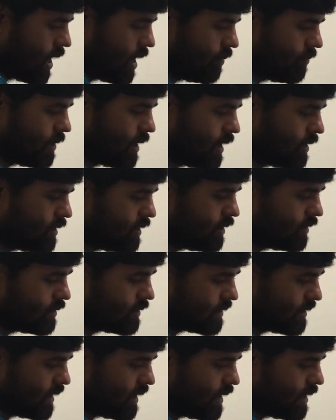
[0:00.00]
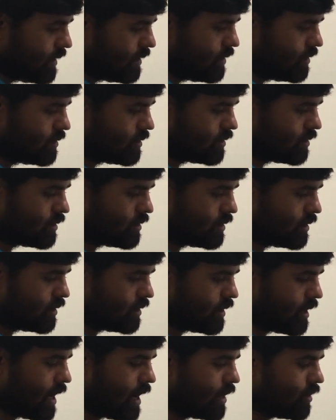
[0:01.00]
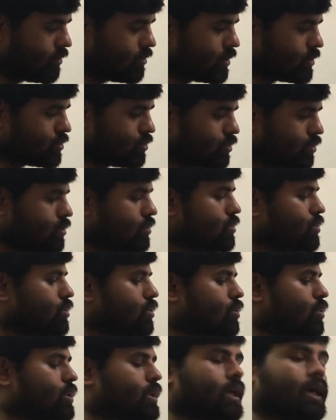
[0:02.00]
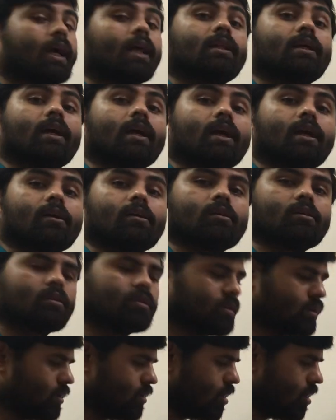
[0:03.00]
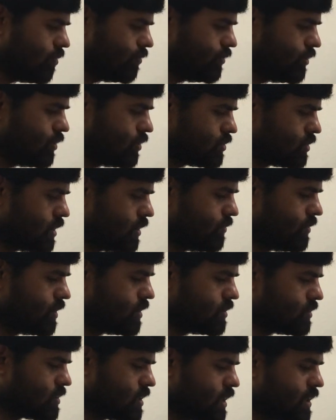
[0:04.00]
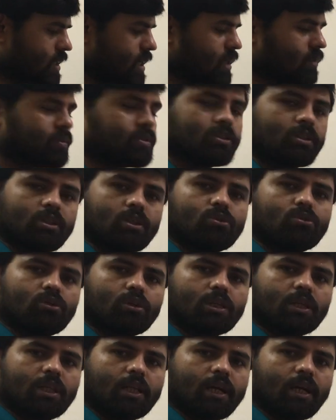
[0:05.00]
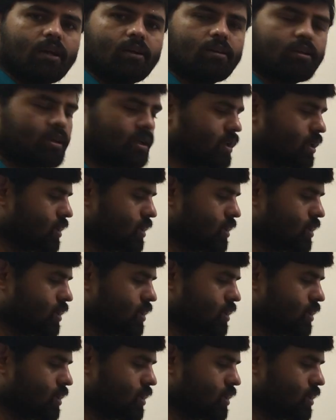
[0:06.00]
I am writing tail equals to not an head. Of course, if it is tail, that means it is not an head.